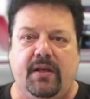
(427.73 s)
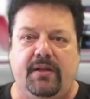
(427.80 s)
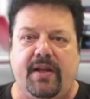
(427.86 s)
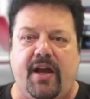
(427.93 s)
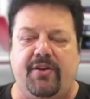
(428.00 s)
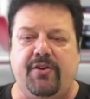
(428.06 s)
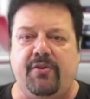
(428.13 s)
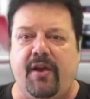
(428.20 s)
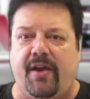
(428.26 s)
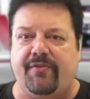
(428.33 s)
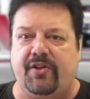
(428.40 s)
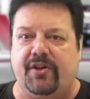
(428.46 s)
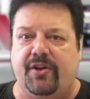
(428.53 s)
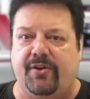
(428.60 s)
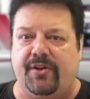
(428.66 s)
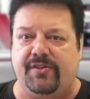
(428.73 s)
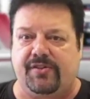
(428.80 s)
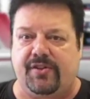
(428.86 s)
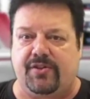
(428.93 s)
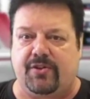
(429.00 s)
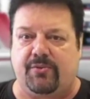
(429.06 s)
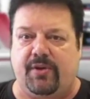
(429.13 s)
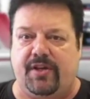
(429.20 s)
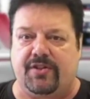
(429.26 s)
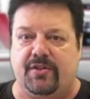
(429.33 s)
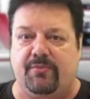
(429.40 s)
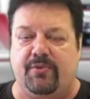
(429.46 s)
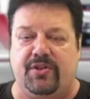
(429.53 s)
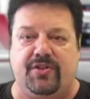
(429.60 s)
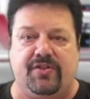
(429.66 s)
Now you have the current
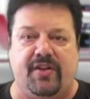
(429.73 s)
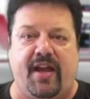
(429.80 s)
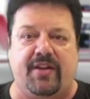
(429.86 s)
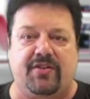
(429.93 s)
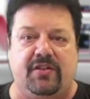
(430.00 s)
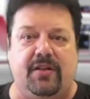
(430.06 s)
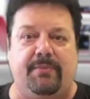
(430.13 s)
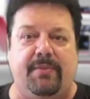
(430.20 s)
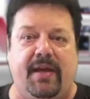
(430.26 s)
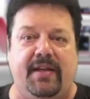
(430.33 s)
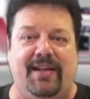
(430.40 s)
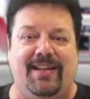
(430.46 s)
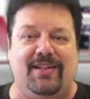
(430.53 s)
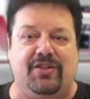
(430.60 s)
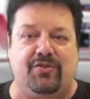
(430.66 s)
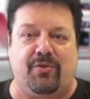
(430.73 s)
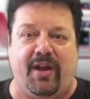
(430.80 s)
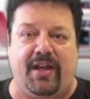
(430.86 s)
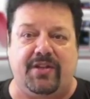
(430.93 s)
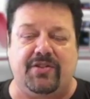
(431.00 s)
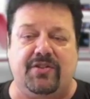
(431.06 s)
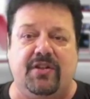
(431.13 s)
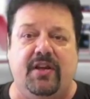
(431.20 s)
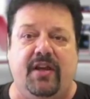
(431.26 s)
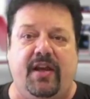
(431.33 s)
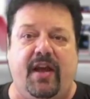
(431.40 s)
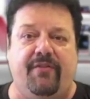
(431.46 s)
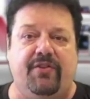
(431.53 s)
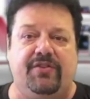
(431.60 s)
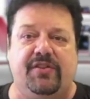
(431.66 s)
situation, which has actually been entrenched
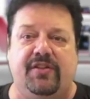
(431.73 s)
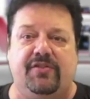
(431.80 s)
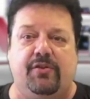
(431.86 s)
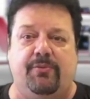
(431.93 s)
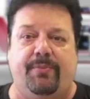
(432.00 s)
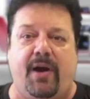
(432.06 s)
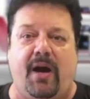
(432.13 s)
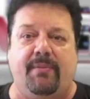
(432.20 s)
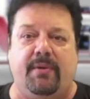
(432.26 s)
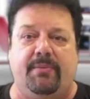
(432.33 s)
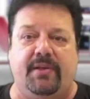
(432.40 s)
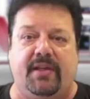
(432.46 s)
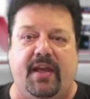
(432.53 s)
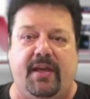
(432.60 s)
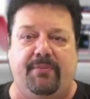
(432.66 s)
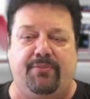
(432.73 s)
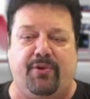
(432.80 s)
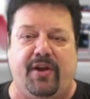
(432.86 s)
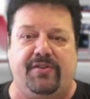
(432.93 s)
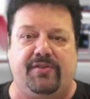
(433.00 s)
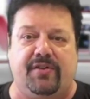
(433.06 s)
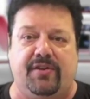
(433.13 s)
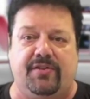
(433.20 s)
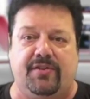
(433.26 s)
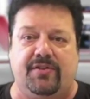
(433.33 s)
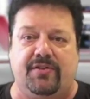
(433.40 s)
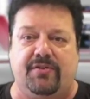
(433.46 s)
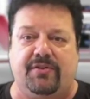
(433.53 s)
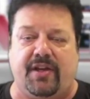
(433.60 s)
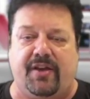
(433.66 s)
ever since Obama became president in
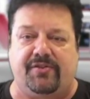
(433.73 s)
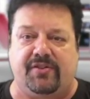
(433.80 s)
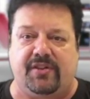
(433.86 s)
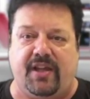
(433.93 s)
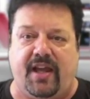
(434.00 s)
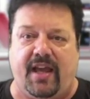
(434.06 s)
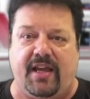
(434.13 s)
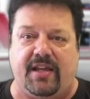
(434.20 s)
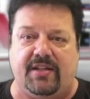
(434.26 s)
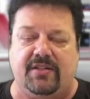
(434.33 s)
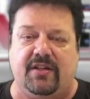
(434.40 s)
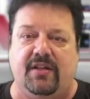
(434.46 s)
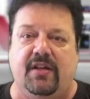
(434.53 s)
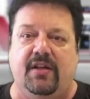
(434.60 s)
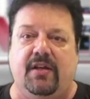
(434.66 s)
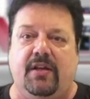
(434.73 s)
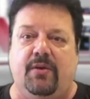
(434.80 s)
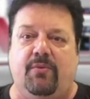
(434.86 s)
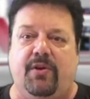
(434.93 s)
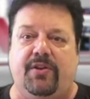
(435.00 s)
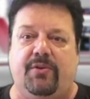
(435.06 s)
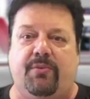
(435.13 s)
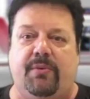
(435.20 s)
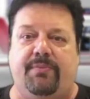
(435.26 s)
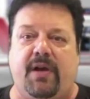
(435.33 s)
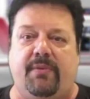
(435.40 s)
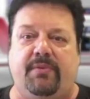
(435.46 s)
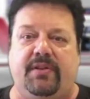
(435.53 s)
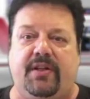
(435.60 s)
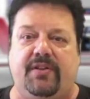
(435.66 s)
2008, where the
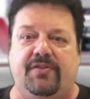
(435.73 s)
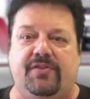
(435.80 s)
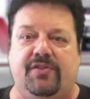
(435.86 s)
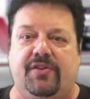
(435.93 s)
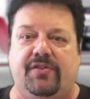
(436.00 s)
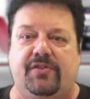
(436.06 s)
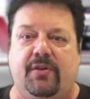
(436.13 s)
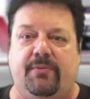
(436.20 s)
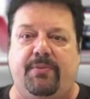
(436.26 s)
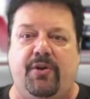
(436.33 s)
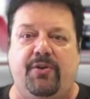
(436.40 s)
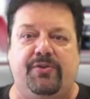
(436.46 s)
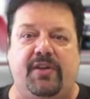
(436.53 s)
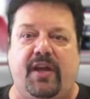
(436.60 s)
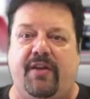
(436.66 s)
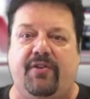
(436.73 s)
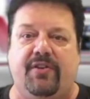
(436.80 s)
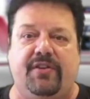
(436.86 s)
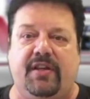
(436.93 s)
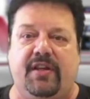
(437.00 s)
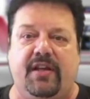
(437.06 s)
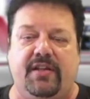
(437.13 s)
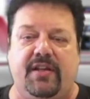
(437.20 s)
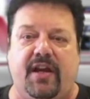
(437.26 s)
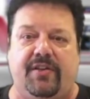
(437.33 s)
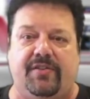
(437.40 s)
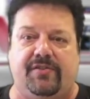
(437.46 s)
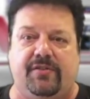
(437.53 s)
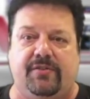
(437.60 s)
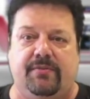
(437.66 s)
Republicans just oppose everything he
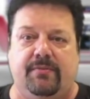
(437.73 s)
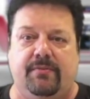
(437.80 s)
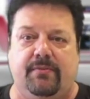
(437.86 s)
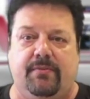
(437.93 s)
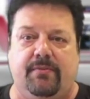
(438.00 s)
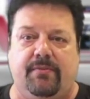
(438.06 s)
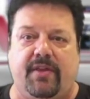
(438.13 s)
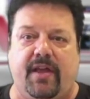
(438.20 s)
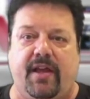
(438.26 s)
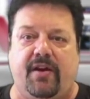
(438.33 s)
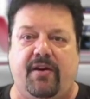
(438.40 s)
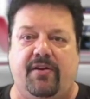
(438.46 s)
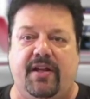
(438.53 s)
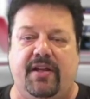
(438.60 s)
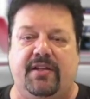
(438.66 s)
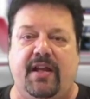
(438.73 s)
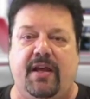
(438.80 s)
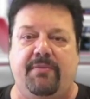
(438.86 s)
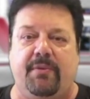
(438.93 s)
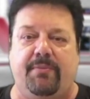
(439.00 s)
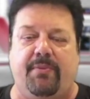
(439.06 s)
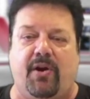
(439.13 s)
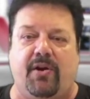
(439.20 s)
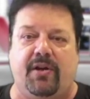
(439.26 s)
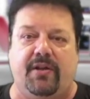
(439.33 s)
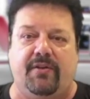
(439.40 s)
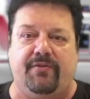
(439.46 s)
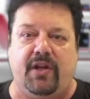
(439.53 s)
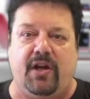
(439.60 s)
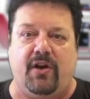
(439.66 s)
does. They are nicknamed the Party
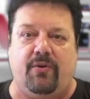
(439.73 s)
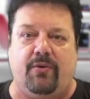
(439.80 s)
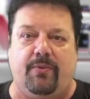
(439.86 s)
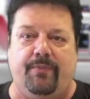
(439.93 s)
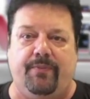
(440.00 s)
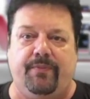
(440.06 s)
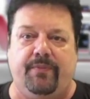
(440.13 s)
of No.